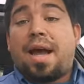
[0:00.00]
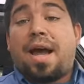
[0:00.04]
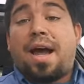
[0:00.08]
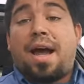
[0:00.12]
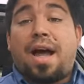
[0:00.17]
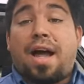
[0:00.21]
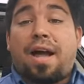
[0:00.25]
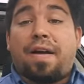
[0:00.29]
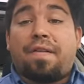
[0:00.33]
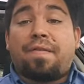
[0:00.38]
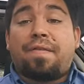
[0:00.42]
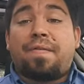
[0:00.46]

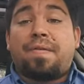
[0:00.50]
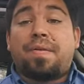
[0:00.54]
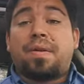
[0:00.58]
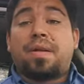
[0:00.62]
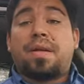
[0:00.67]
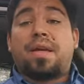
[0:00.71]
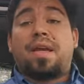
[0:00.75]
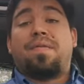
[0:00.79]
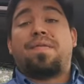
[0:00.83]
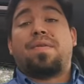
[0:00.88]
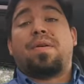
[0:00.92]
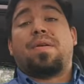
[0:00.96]
I've
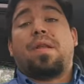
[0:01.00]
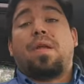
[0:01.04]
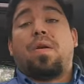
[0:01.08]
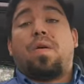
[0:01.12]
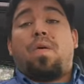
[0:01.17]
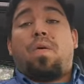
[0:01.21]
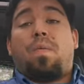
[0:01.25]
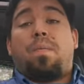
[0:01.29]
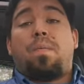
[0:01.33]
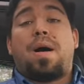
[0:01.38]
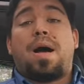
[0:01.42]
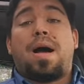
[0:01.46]
given a
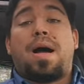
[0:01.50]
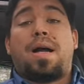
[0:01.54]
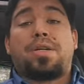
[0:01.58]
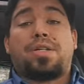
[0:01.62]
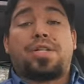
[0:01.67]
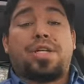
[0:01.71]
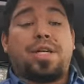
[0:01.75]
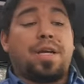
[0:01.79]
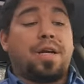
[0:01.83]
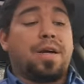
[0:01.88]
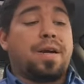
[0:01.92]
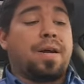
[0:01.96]
little
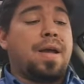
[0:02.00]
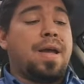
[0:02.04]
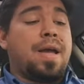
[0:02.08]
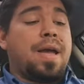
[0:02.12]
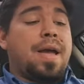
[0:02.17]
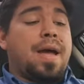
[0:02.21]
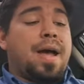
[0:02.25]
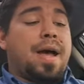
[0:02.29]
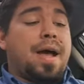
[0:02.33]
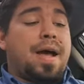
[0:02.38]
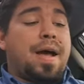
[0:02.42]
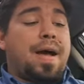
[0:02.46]
homage here.
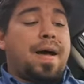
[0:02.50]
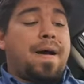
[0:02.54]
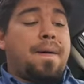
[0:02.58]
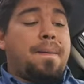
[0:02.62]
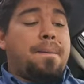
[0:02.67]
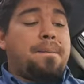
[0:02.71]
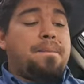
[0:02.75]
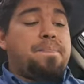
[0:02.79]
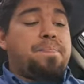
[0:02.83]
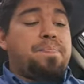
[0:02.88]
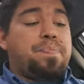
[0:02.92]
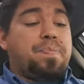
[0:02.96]

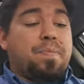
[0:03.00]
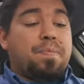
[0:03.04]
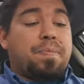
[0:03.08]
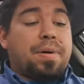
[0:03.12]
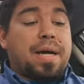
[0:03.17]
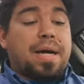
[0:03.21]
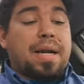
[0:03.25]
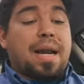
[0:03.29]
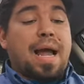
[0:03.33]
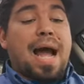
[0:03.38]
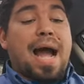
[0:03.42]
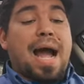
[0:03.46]

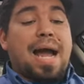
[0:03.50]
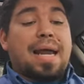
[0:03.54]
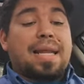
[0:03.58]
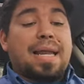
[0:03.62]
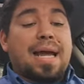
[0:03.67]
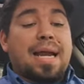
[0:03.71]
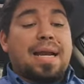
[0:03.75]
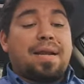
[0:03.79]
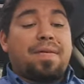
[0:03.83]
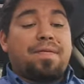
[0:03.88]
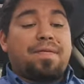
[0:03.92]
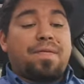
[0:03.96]
But
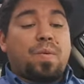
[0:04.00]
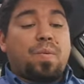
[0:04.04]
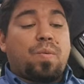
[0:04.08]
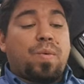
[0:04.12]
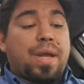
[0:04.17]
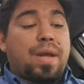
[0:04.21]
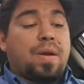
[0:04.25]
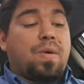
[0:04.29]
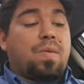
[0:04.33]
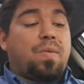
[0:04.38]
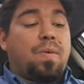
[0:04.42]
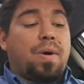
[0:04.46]
highlighting for
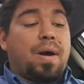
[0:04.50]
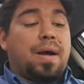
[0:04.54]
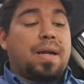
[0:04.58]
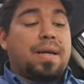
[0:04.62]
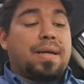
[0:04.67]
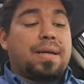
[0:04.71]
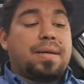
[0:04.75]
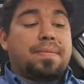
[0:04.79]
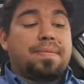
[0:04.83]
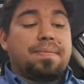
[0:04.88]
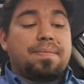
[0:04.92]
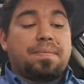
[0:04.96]
week
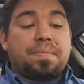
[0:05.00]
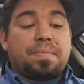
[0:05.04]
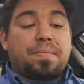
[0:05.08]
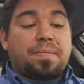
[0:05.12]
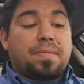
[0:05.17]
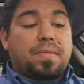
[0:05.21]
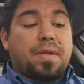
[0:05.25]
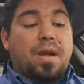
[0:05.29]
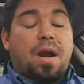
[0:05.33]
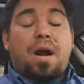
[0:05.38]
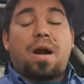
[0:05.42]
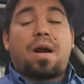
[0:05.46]
1,
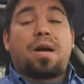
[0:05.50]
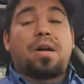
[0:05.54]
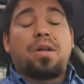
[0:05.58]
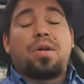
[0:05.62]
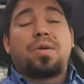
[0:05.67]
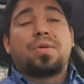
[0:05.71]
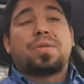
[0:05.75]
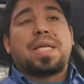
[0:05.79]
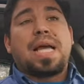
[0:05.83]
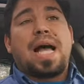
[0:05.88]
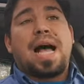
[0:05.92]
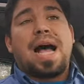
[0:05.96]

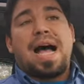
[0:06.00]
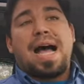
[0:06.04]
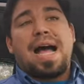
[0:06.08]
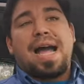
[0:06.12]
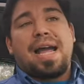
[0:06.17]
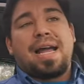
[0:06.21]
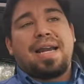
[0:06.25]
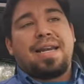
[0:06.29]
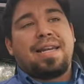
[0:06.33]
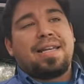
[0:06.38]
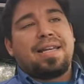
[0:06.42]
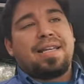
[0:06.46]
Carlos
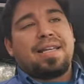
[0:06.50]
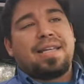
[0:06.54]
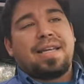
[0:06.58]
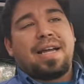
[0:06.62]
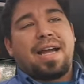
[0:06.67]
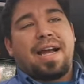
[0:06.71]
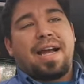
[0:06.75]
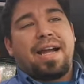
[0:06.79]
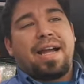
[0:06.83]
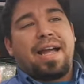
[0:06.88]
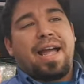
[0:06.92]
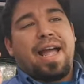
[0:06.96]
Hyde,
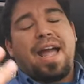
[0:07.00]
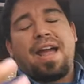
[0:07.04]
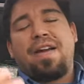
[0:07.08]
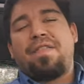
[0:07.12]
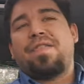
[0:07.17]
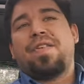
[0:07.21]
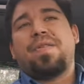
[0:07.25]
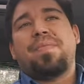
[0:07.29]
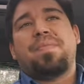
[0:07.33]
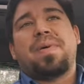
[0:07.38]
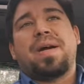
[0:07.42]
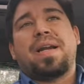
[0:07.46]

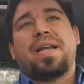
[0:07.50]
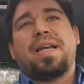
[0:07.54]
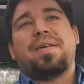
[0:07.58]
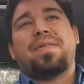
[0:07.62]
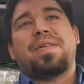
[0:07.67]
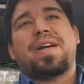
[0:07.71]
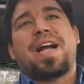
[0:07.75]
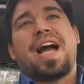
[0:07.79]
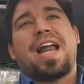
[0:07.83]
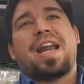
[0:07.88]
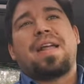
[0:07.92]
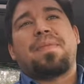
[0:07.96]
everybody
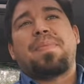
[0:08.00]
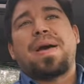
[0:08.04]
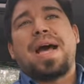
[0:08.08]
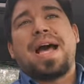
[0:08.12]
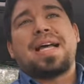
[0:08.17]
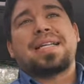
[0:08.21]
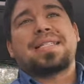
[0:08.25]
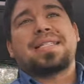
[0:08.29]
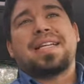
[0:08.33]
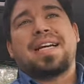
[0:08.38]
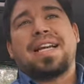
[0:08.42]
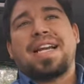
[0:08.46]
kind of
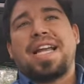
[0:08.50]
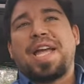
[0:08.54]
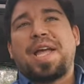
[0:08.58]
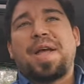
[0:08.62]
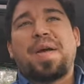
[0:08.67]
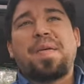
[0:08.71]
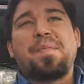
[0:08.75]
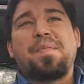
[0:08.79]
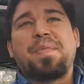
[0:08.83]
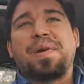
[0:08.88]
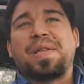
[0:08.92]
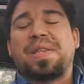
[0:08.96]
passed on
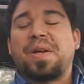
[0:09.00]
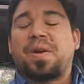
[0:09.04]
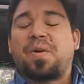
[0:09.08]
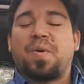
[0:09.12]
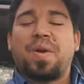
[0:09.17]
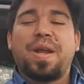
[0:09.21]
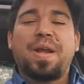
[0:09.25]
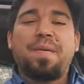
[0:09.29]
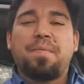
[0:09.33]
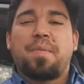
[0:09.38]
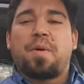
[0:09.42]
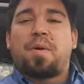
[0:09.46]
him, but the
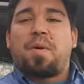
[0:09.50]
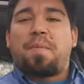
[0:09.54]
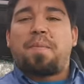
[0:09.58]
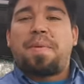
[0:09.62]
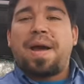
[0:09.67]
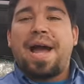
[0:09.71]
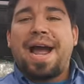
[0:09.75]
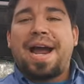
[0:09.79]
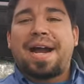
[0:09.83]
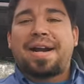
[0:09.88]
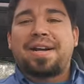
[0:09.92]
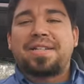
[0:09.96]
Green Bowl
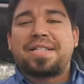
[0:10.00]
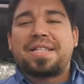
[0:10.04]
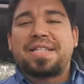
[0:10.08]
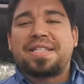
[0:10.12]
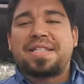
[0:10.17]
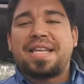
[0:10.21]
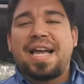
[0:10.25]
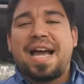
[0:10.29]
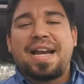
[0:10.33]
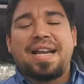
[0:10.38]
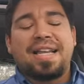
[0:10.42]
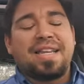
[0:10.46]
Packers
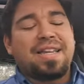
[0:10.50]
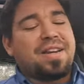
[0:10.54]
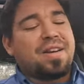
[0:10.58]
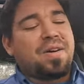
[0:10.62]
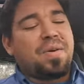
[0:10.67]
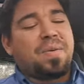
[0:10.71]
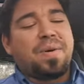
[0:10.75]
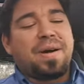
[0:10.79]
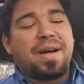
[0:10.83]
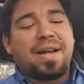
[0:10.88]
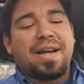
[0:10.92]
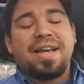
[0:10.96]
decided, you
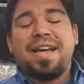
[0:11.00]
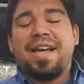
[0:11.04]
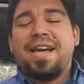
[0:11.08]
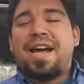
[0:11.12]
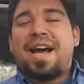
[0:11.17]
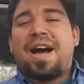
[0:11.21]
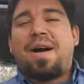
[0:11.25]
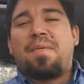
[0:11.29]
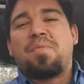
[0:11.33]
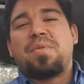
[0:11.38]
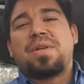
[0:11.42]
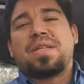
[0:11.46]
know what,
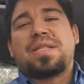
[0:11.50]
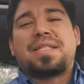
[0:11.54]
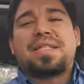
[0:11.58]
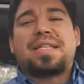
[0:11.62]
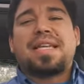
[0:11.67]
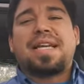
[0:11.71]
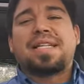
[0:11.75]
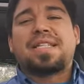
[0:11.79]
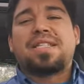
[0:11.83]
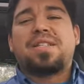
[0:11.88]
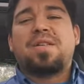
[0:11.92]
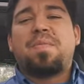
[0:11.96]
I'm going to
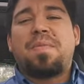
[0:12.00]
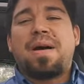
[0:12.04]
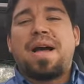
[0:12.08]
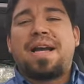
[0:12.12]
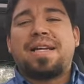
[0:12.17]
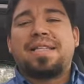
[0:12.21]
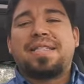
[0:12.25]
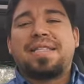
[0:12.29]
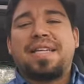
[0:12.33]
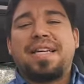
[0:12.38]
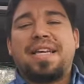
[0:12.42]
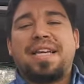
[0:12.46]
stick to
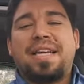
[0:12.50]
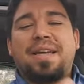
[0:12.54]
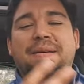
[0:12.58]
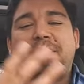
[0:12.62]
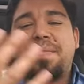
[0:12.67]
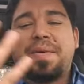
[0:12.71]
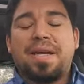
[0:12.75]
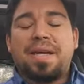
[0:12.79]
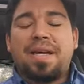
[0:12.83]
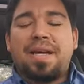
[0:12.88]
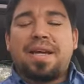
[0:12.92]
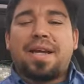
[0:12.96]
my
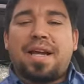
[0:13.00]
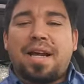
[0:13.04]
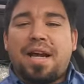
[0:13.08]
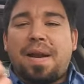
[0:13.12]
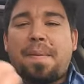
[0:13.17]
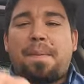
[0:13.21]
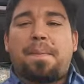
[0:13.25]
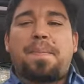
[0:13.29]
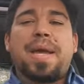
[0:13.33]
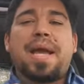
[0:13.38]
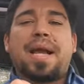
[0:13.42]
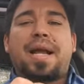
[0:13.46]
team,
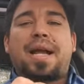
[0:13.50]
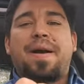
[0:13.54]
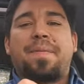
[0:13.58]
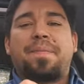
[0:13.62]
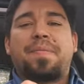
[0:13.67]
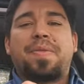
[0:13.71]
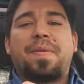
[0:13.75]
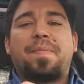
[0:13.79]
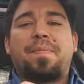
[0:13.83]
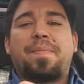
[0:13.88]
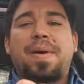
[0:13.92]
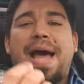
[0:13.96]
going to pick
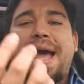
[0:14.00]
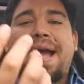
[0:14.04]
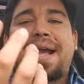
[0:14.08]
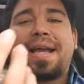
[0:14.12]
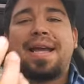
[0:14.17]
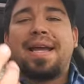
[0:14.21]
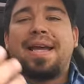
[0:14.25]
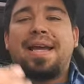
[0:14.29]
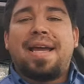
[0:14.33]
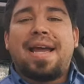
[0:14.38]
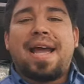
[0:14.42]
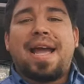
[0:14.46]
up the back,
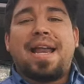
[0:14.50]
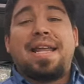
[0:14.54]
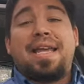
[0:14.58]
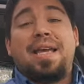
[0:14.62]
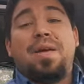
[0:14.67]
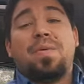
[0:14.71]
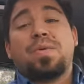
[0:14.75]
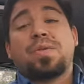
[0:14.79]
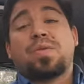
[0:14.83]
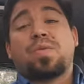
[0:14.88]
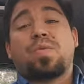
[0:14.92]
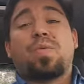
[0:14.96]
and
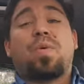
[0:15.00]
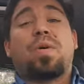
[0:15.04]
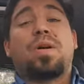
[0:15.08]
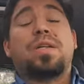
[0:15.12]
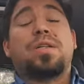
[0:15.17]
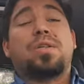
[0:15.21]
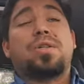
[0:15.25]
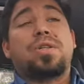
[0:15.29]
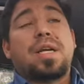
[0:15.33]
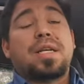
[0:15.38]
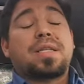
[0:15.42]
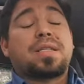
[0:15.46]
he was
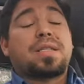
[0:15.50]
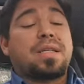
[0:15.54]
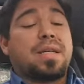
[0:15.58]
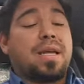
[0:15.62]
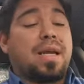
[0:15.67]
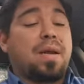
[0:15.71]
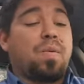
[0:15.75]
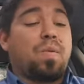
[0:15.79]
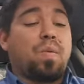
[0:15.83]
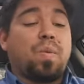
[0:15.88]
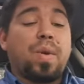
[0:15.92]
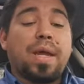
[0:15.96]
rewarded
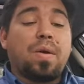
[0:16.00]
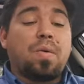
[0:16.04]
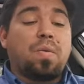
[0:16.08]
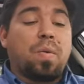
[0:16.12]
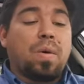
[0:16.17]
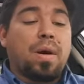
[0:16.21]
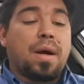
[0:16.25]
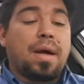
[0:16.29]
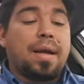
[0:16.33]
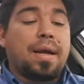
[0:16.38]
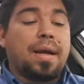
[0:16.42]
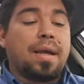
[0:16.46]
justly in week
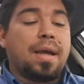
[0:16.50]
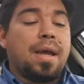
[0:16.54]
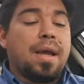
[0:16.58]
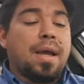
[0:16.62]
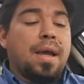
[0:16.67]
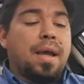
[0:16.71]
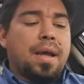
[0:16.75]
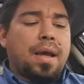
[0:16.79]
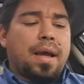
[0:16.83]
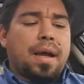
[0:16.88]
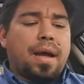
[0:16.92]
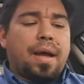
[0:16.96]
1.
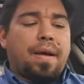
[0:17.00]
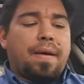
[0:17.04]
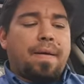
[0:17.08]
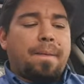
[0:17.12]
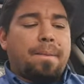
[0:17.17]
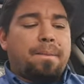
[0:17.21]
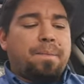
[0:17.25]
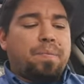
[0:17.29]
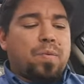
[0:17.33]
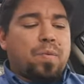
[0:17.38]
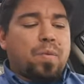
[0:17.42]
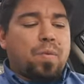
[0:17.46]

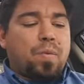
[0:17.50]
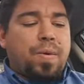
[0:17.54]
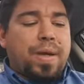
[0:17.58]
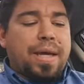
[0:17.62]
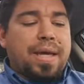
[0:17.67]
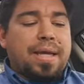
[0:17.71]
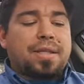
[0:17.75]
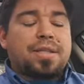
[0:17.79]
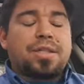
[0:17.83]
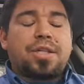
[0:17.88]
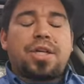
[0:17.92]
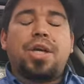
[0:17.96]

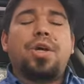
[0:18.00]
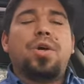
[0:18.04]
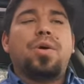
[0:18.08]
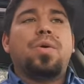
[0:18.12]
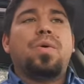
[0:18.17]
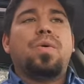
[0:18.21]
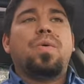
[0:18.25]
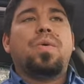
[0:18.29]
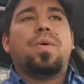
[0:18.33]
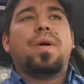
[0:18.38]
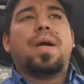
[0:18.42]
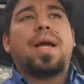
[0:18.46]
Week
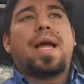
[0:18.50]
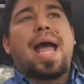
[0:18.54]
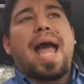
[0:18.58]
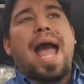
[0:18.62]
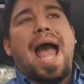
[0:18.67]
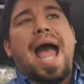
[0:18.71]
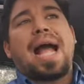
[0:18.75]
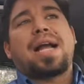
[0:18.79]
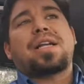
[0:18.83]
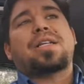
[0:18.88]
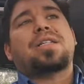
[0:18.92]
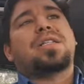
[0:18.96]
2,
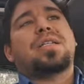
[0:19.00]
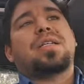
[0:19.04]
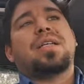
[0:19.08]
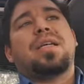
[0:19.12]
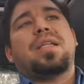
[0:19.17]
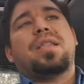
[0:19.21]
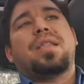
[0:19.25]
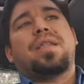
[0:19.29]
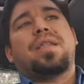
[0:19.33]
actually